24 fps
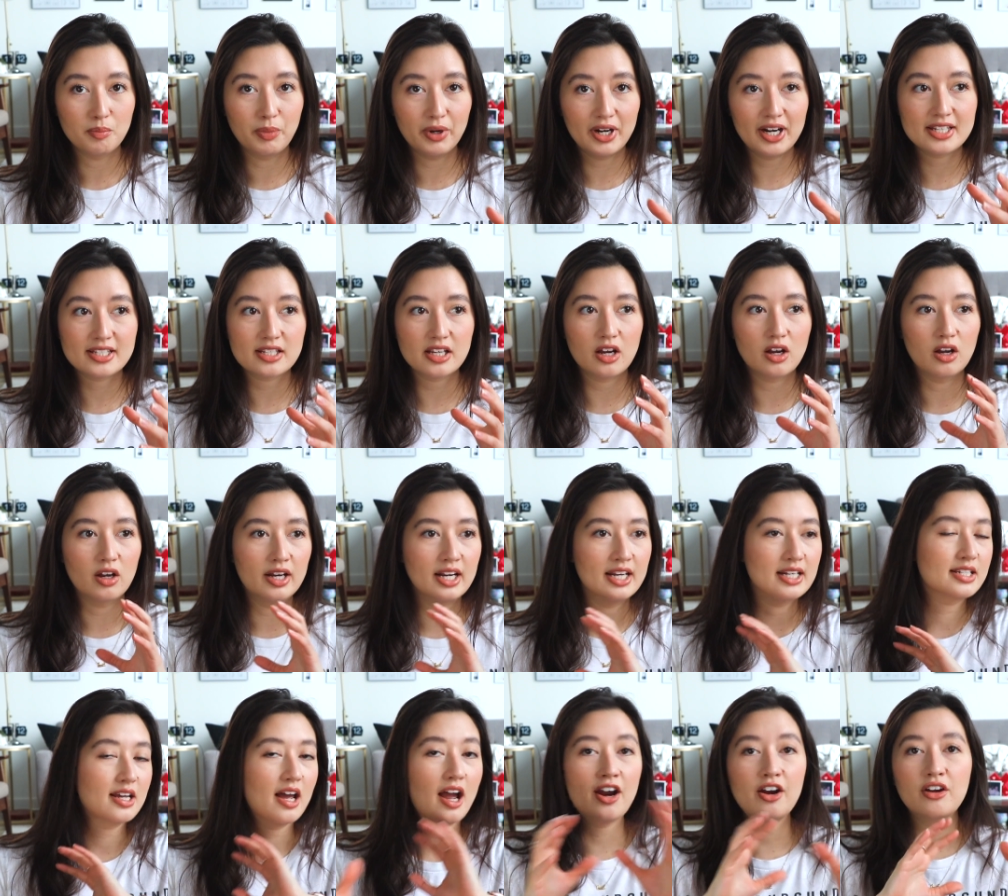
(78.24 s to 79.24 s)
but it's an
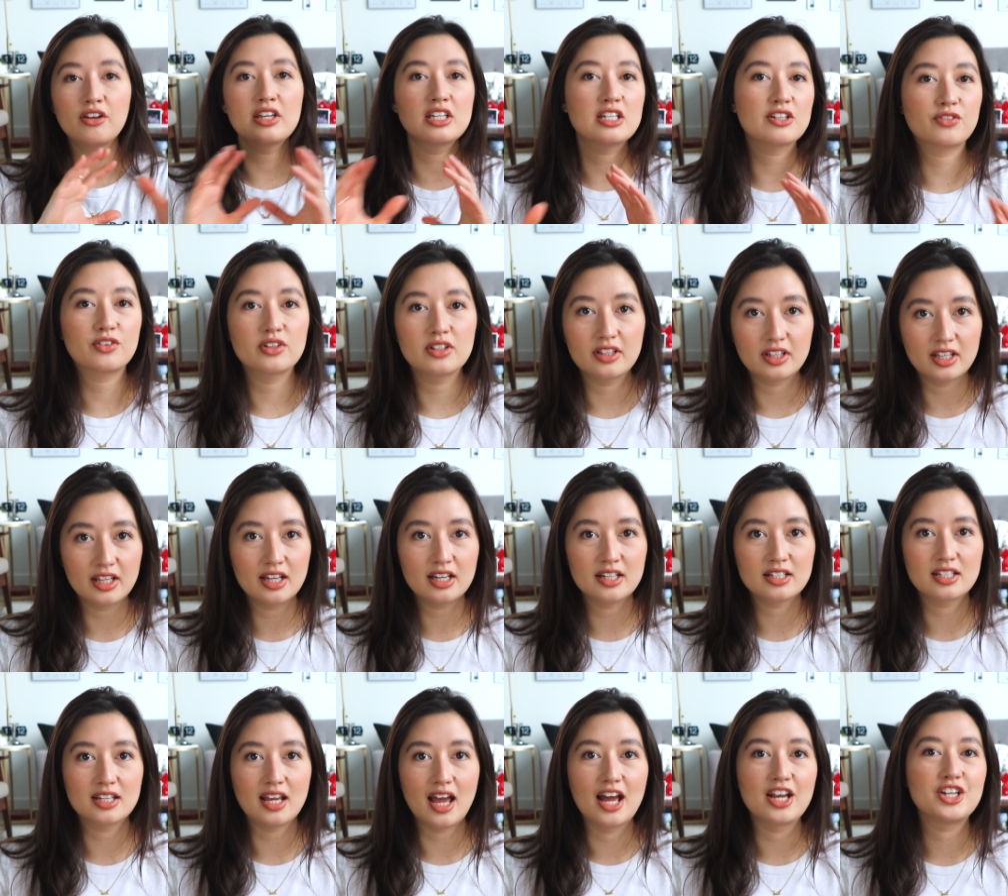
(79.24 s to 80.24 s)
entirely different thing
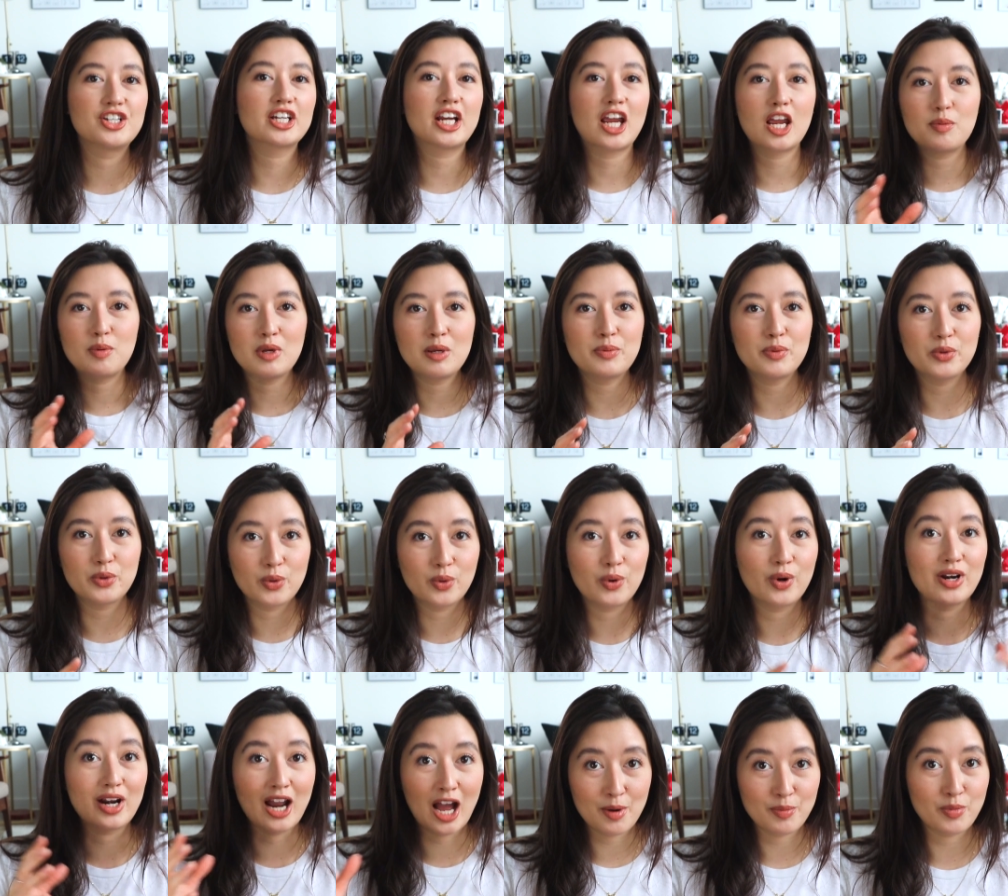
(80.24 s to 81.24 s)
to educate people who
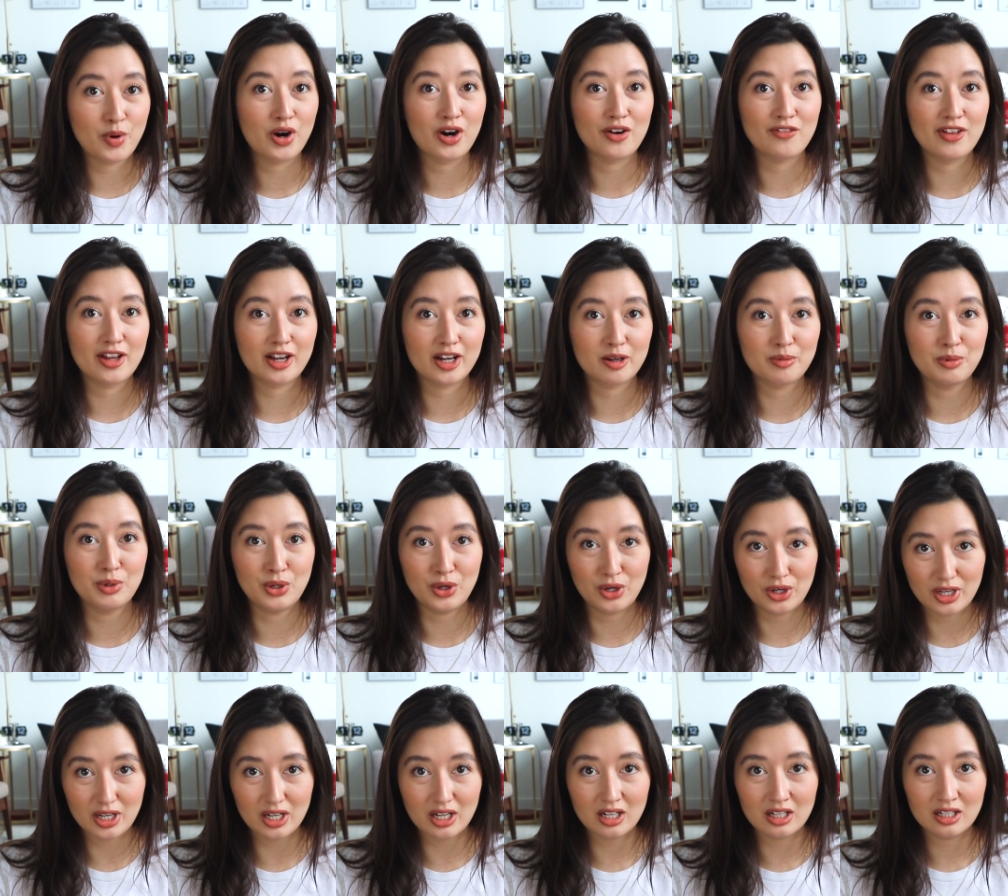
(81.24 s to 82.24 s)
are not part of that
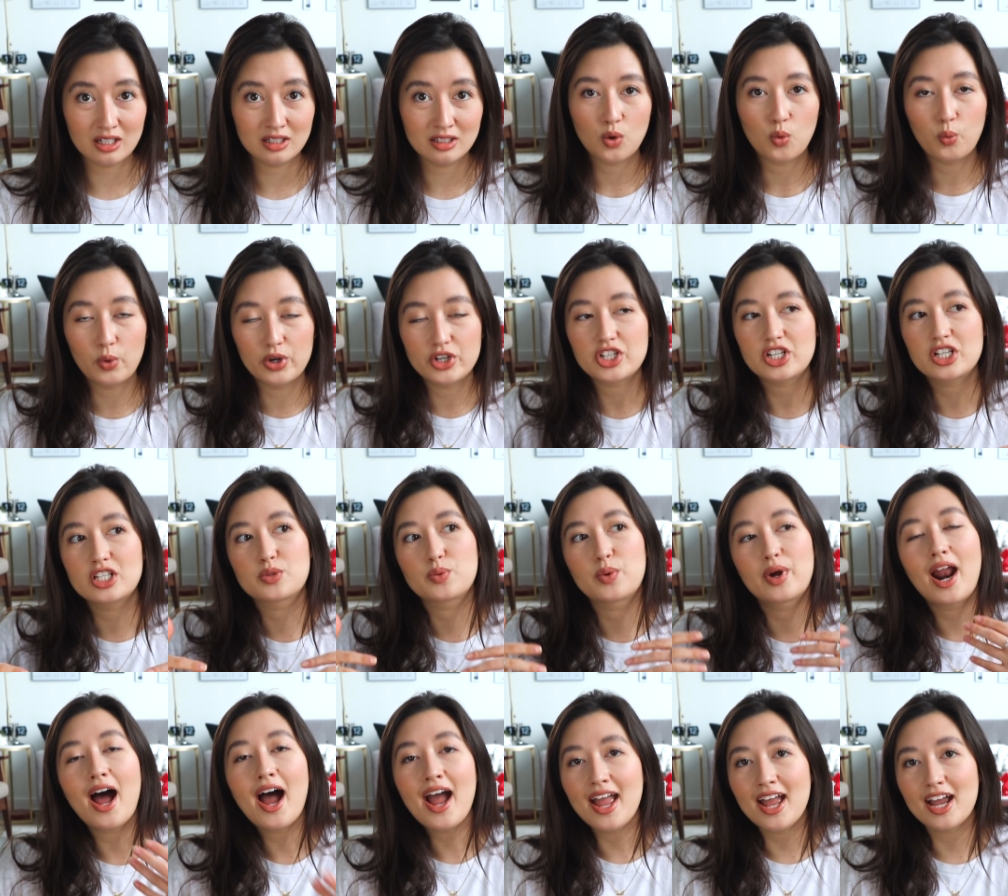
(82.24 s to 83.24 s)
community, which is
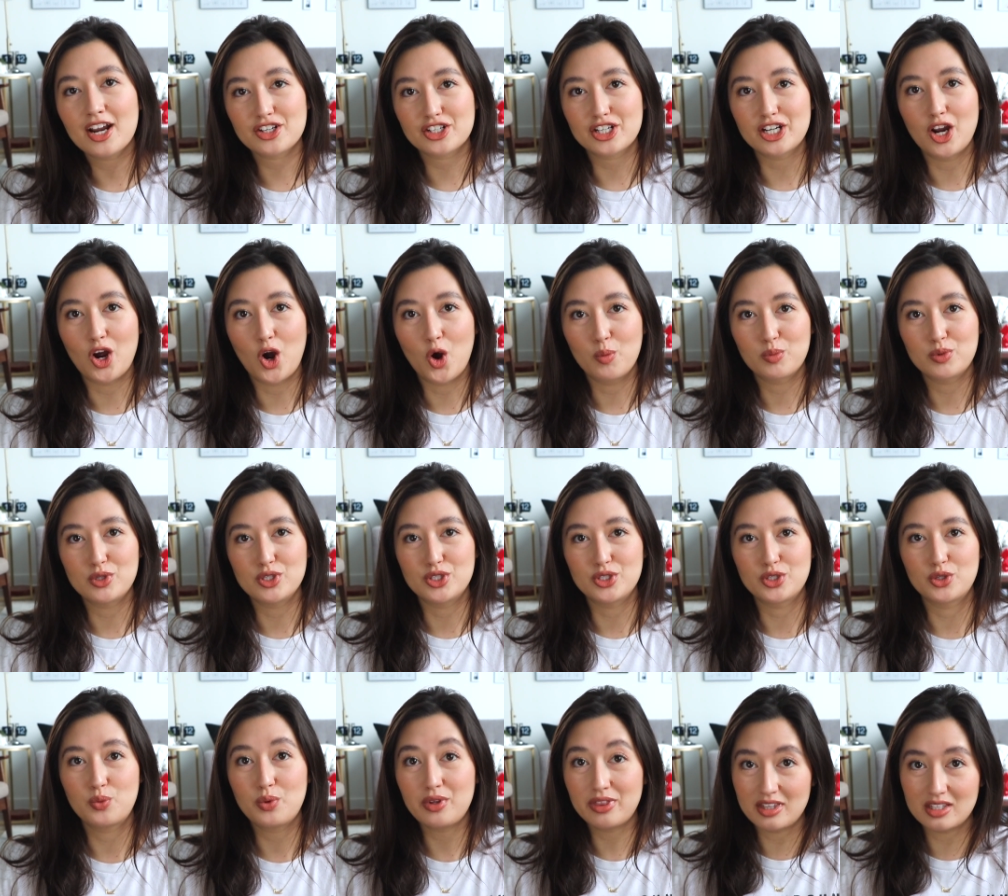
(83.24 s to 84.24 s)
what I actually hope to
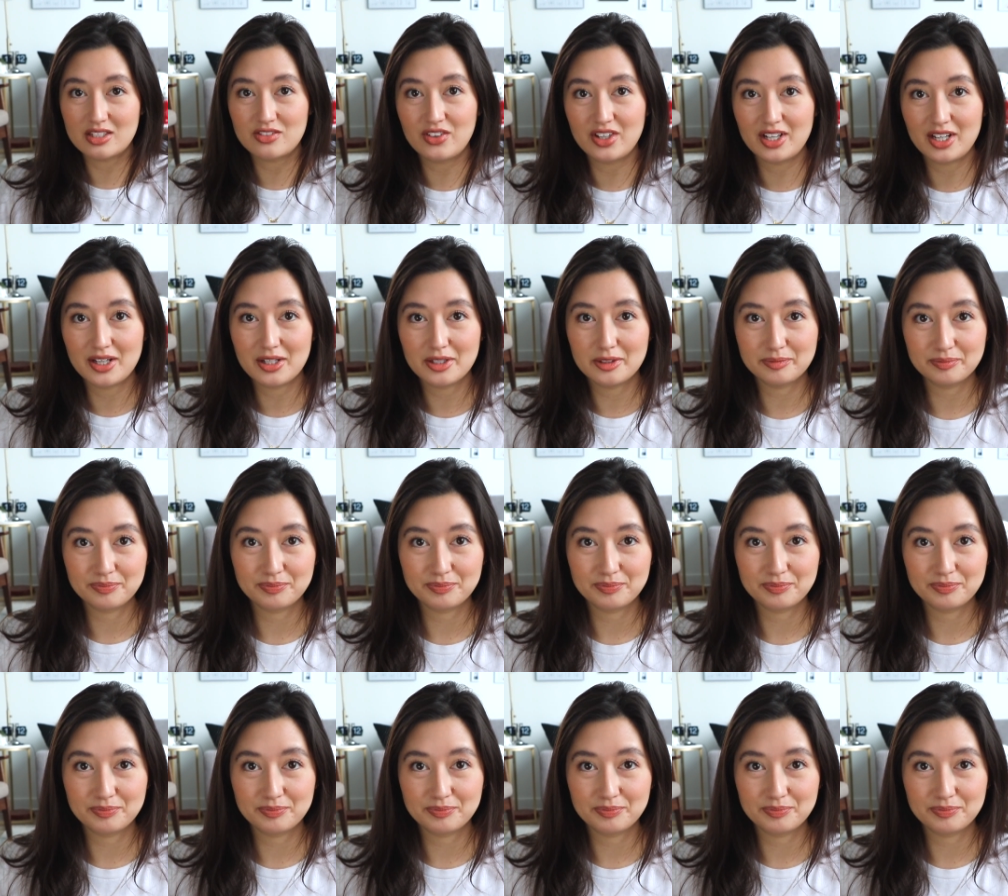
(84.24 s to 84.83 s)
do with this video.